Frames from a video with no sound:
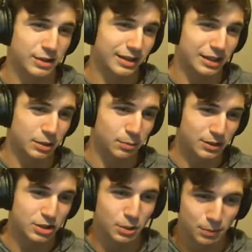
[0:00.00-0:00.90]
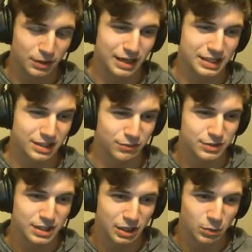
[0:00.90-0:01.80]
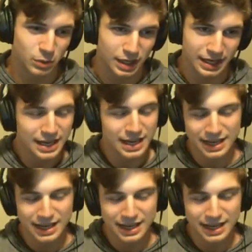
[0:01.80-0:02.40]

They allow you to play super aggressive tier 1,